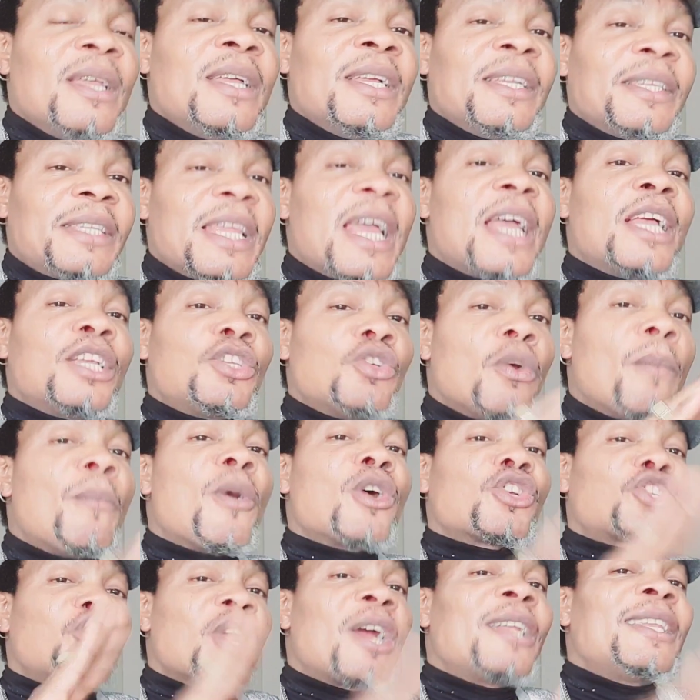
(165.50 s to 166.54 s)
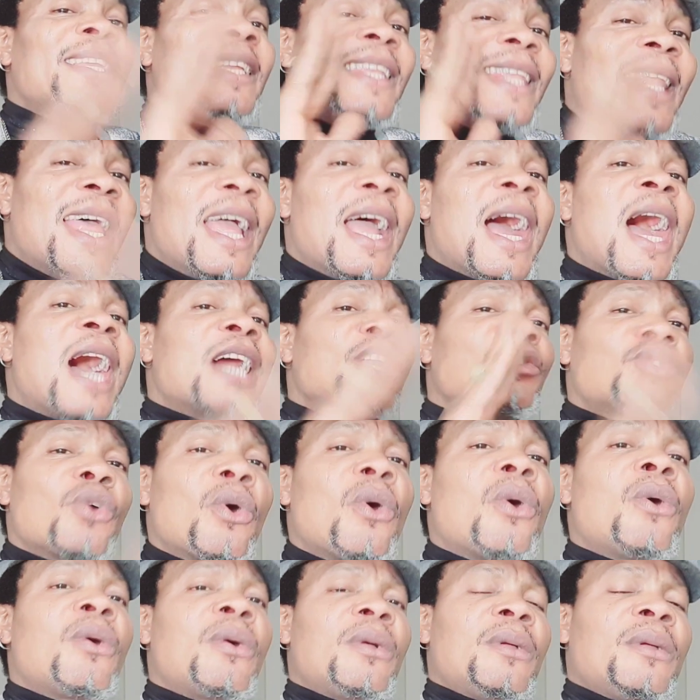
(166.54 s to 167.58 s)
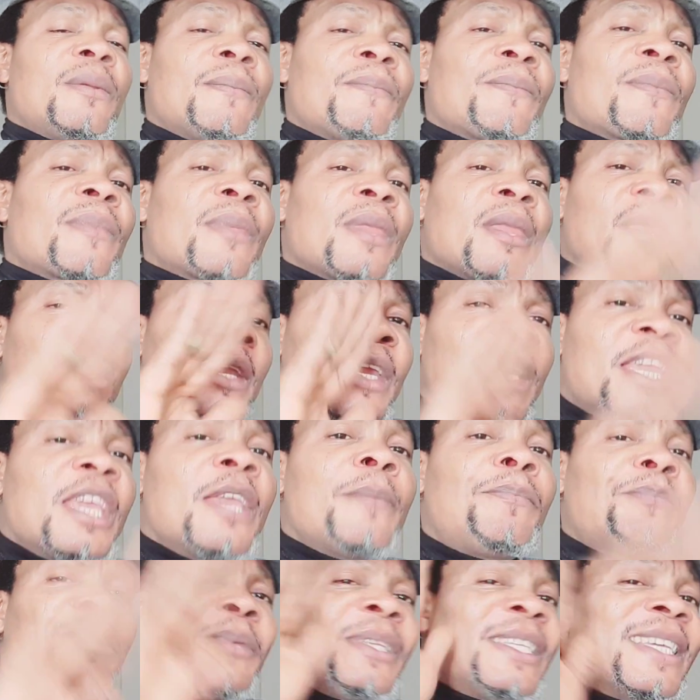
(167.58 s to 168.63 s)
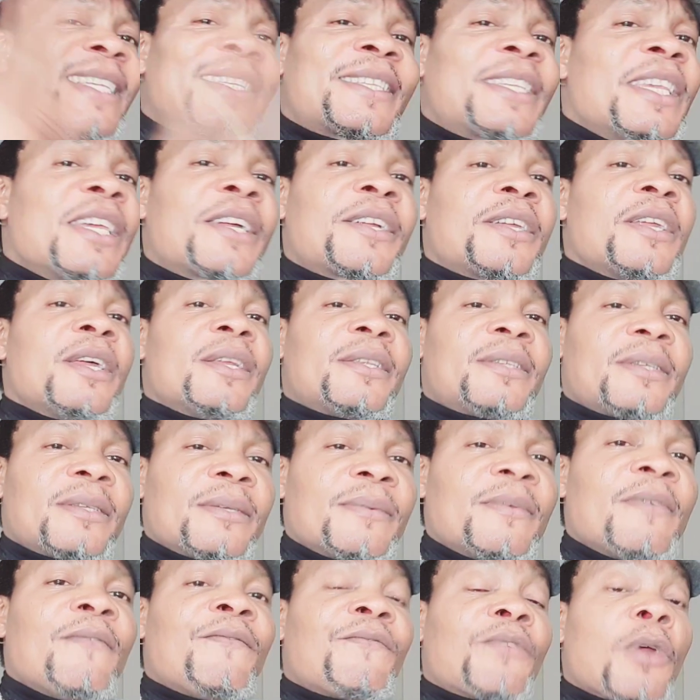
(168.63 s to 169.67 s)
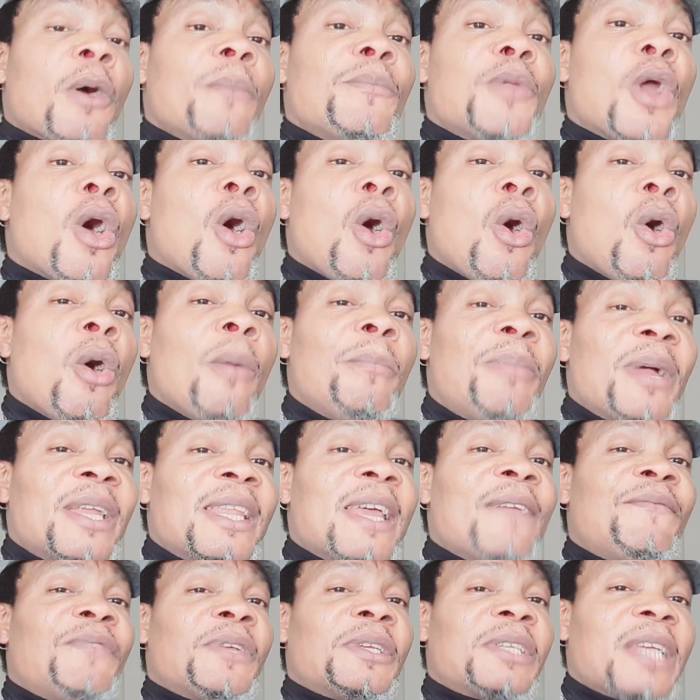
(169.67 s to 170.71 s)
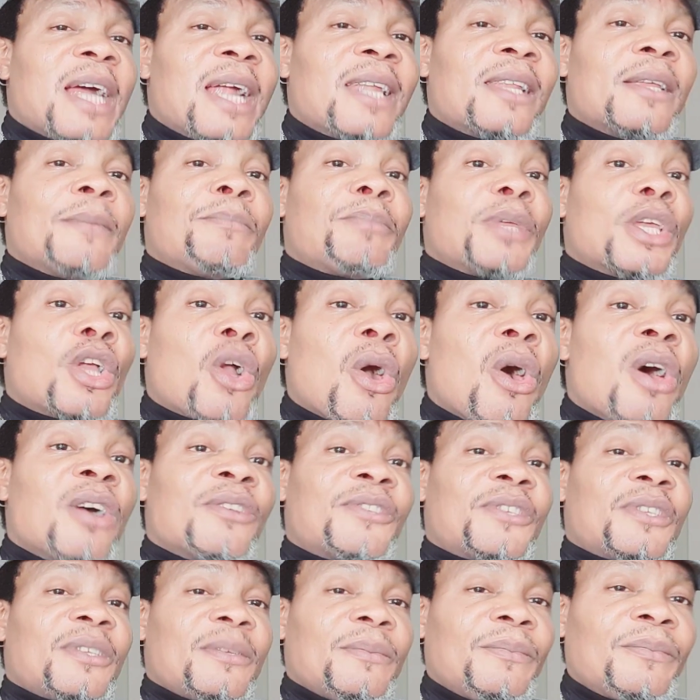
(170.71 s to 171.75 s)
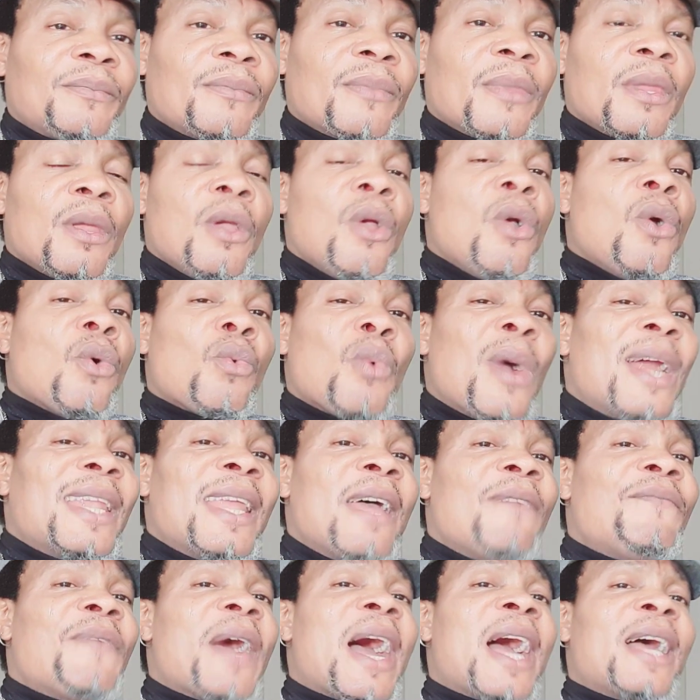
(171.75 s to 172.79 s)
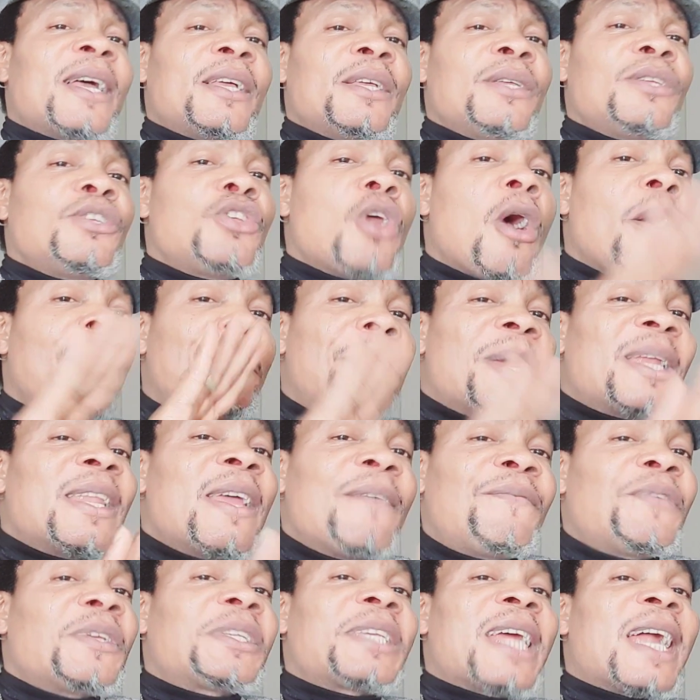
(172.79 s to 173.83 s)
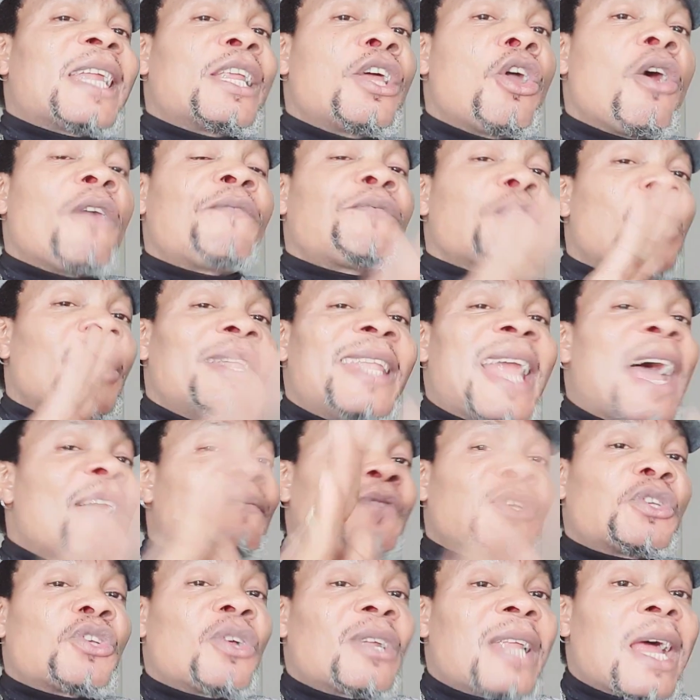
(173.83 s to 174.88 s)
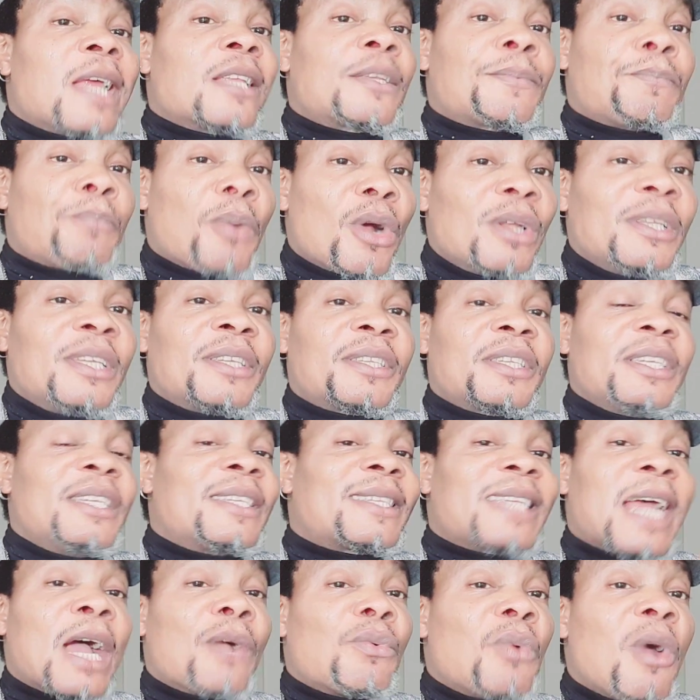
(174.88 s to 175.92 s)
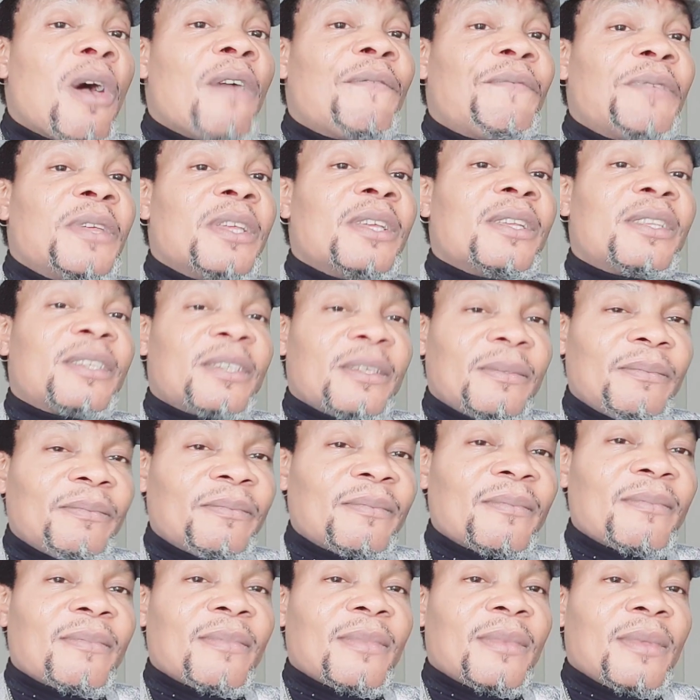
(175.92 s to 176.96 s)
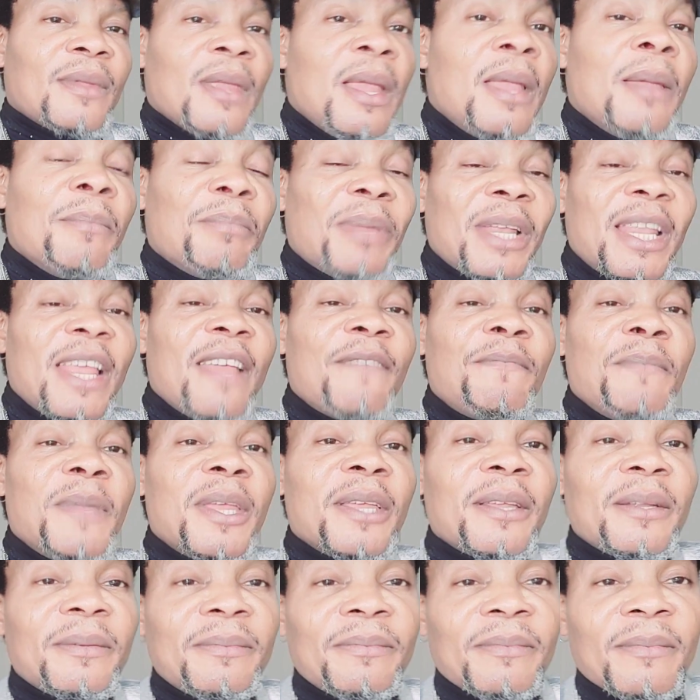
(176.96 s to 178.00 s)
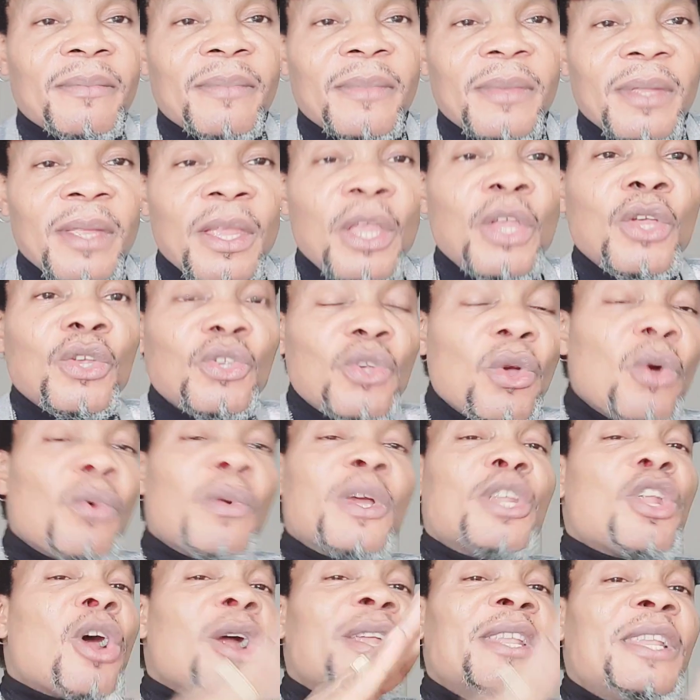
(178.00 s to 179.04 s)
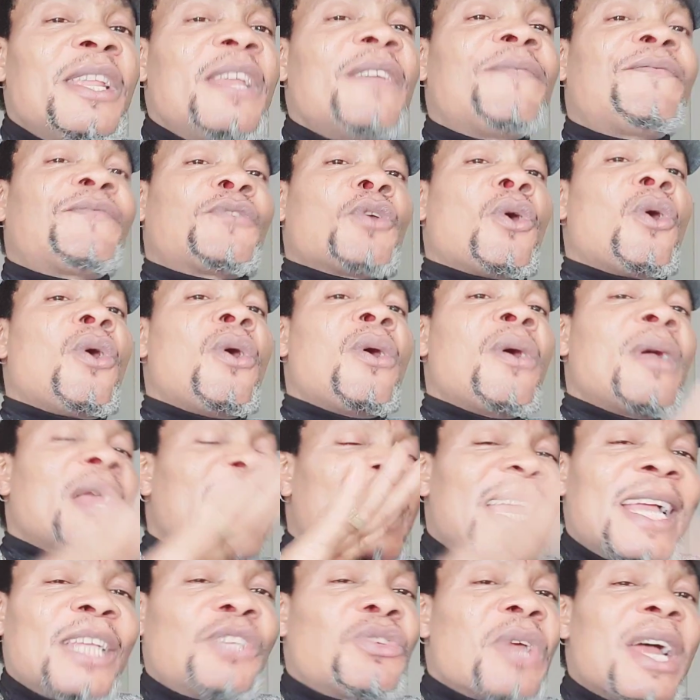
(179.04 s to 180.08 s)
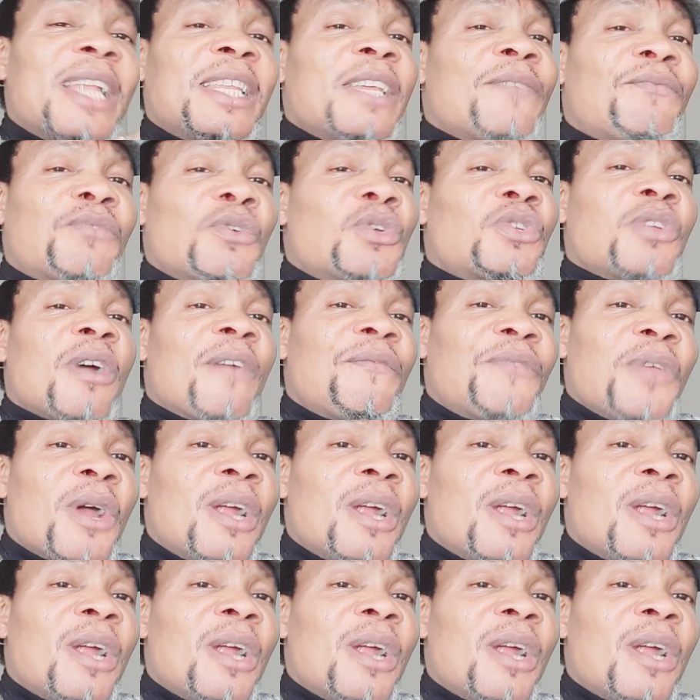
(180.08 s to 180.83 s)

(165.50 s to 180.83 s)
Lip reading: then you must surely learn how to keep the secret from your own beneficiary, because whenever your beneficiary of your life insurance policy is aware of it, believe me, you will not live to enjoy the fruit of your